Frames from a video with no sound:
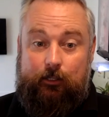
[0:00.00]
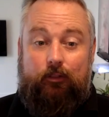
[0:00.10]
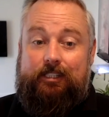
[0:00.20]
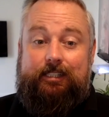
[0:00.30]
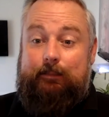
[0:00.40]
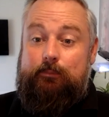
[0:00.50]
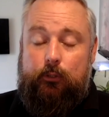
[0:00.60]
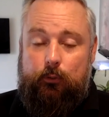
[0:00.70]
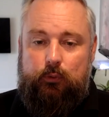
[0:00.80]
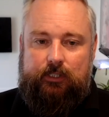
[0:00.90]
on the same
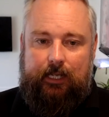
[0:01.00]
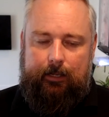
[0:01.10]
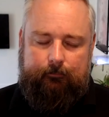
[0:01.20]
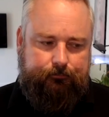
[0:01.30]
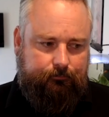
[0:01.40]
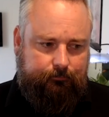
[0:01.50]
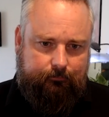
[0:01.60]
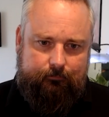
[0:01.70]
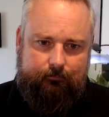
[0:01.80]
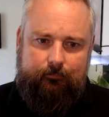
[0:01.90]
tool set.
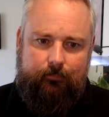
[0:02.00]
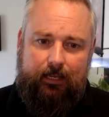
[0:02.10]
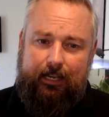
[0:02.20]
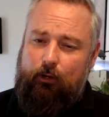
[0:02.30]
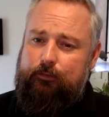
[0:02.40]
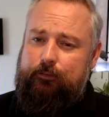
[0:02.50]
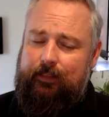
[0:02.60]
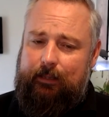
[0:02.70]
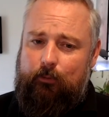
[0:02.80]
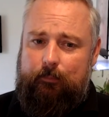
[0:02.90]
And often
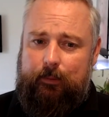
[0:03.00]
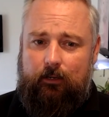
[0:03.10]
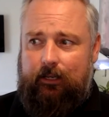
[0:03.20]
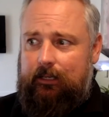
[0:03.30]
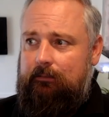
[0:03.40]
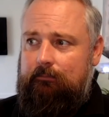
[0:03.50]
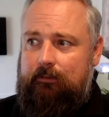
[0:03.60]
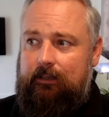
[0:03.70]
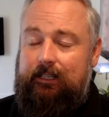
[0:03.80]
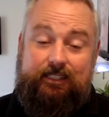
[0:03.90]
there might be
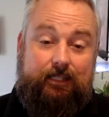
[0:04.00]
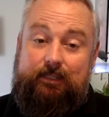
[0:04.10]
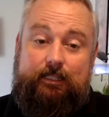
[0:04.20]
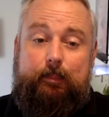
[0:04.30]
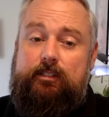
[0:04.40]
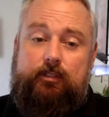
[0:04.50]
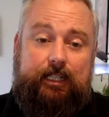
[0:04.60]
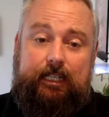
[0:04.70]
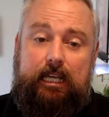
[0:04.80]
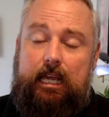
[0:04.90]
it depends on
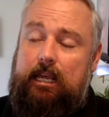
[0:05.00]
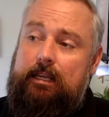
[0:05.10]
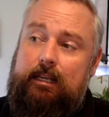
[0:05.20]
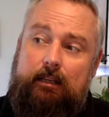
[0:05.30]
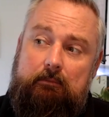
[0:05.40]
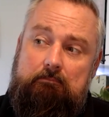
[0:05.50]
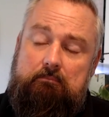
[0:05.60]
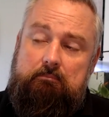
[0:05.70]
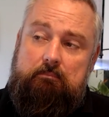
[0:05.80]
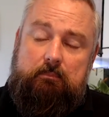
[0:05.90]
your kit.
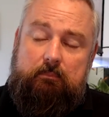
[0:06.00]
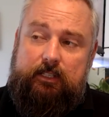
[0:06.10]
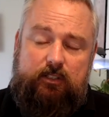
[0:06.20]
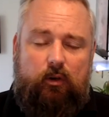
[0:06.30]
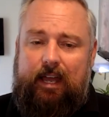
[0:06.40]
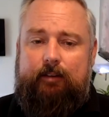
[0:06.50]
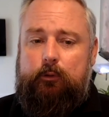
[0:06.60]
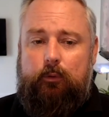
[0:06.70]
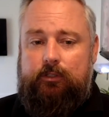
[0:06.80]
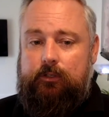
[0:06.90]
Not
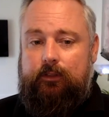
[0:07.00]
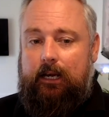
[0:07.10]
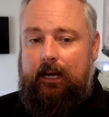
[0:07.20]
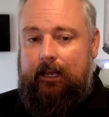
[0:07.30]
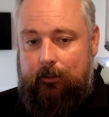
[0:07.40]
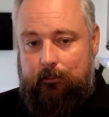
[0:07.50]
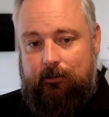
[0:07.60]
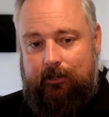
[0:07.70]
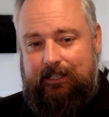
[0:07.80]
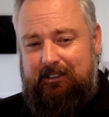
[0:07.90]
everyone's on the cloud,
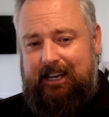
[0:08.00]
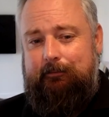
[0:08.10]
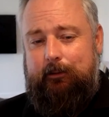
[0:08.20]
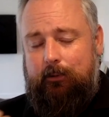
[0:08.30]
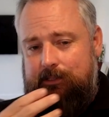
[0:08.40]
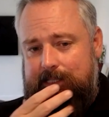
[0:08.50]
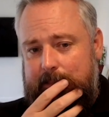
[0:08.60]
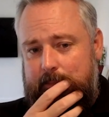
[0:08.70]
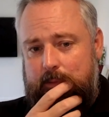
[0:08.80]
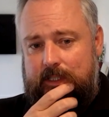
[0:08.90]
right? Not everyone's
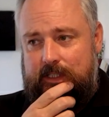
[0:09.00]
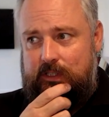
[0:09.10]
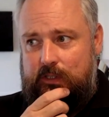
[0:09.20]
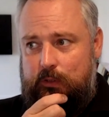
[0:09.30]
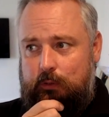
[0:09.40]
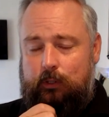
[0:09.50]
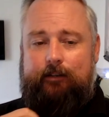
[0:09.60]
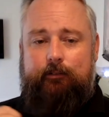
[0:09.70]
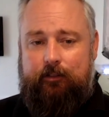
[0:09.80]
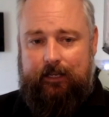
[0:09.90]
able to store
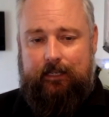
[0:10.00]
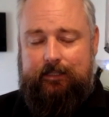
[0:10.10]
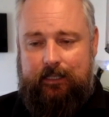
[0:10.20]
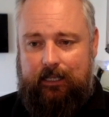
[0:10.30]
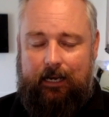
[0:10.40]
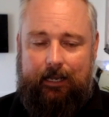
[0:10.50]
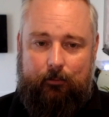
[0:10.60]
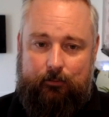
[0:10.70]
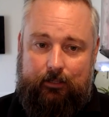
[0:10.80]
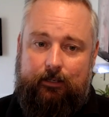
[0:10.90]
everything into the
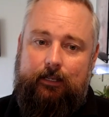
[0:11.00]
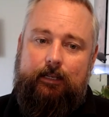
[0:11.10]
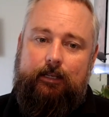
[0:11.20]
cloud and